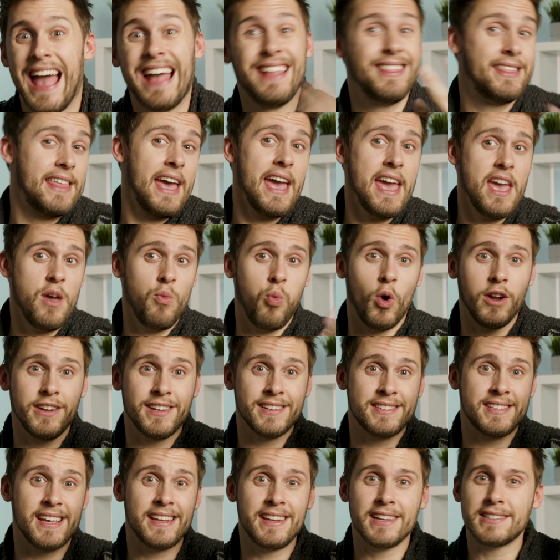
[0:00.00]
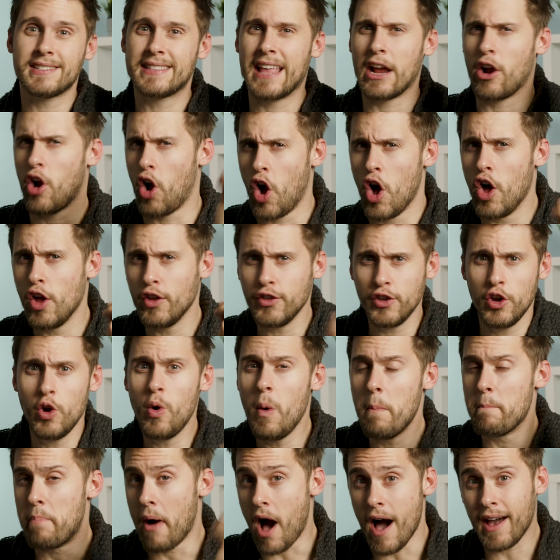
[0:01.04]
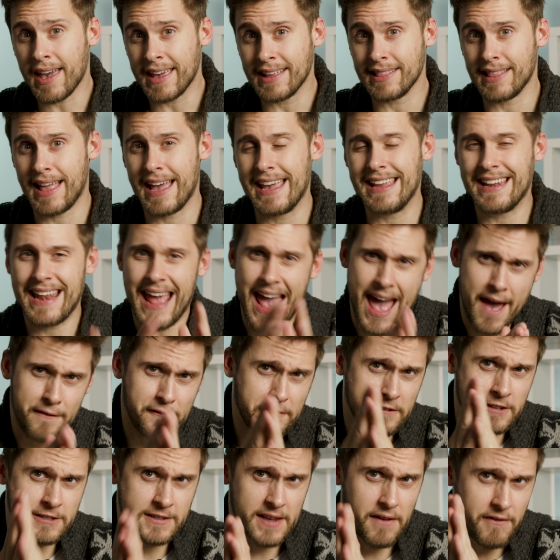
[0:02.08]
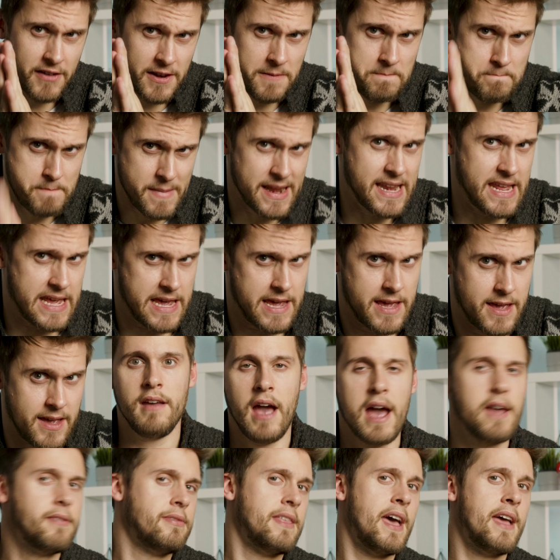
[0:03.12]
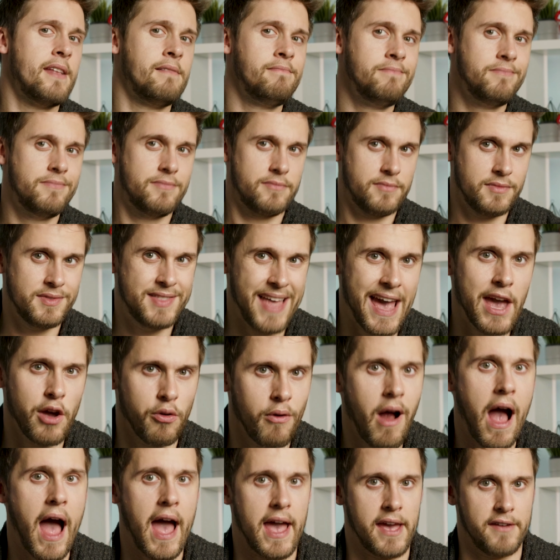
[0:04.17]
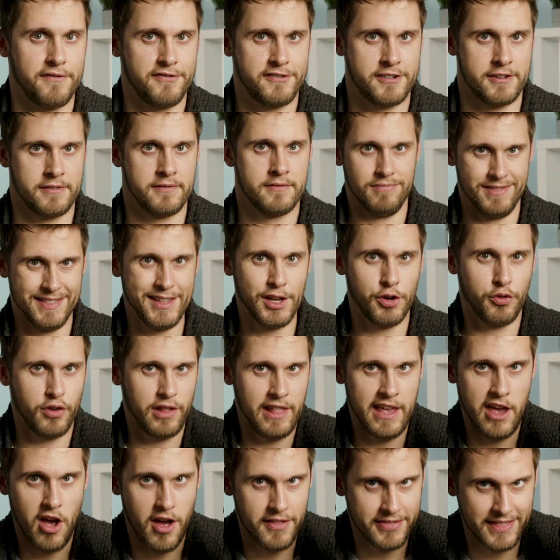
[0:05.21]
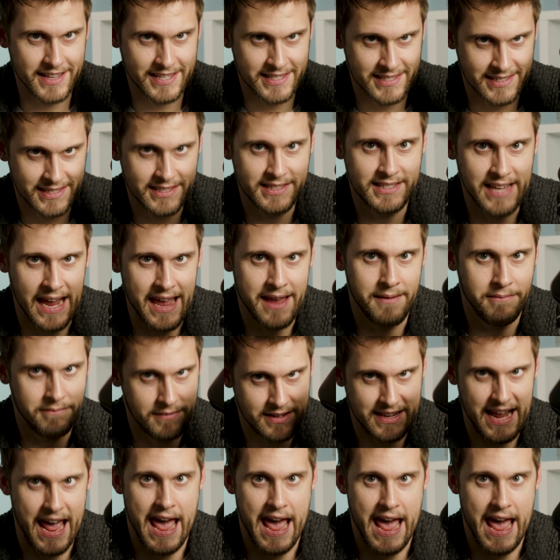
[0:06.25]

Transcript: and they want to send us their all-new Pocketlite F7 Mini. And then they arrived literally on the same